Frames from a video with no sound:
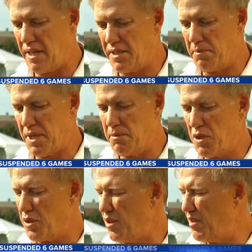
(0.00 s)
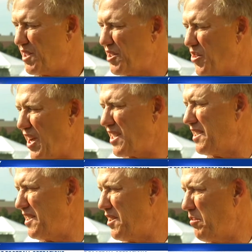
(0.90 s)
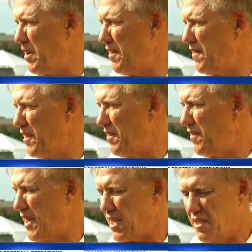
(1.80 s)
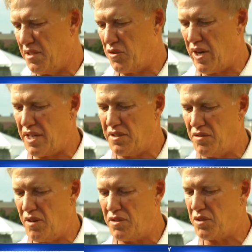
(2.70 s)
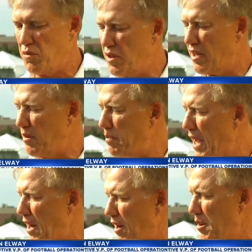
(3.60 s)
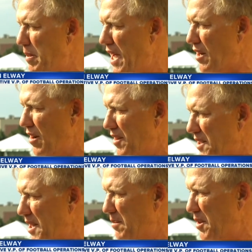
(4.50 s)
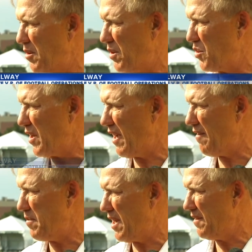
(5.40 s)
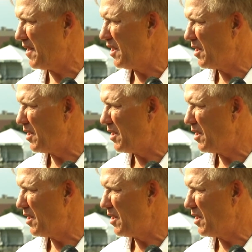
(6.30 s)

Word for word: Sometimes you can use distractions to your benefit, and the fact that distractions are also when you're getting patted on the back all the time, too, which we have been